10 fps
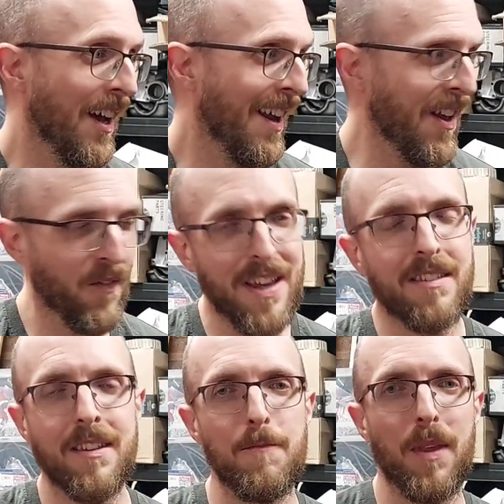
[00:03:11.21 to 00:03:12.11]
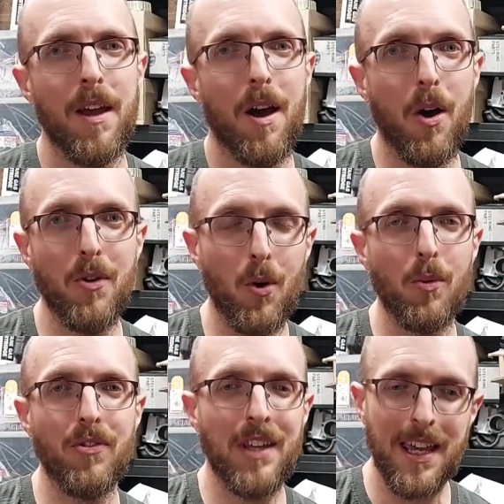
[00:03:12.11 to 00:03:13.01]
And let's face it, I would
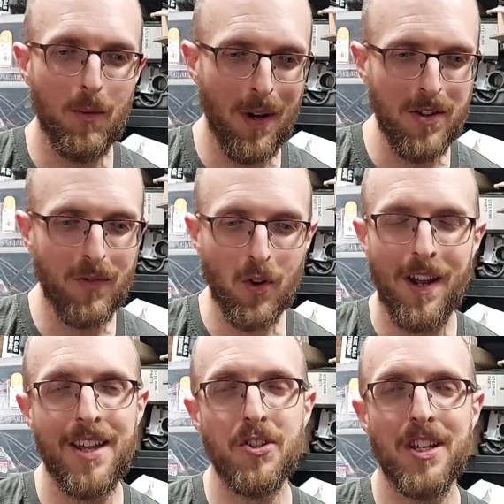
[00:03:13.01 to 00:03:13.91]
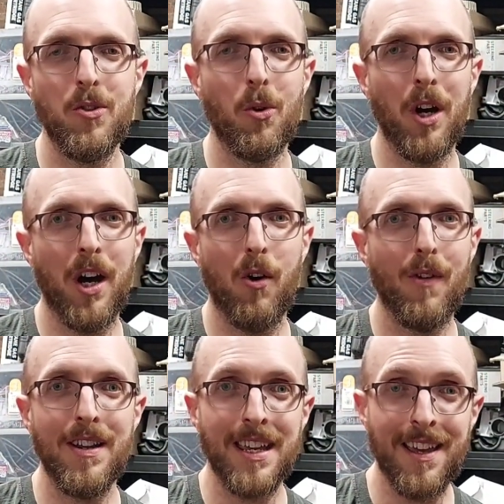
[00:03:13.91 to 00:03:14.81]
always say when you've got an engine in your car
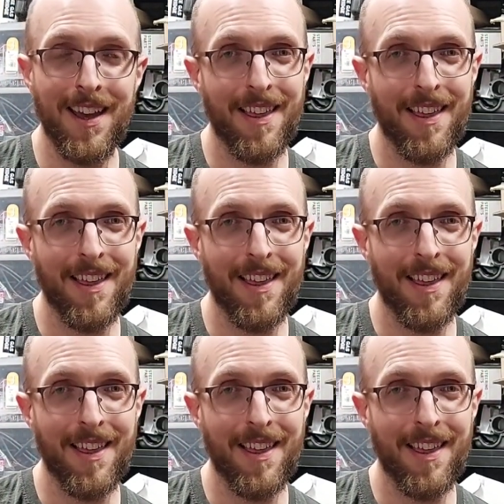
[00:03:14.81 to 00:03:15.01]
already,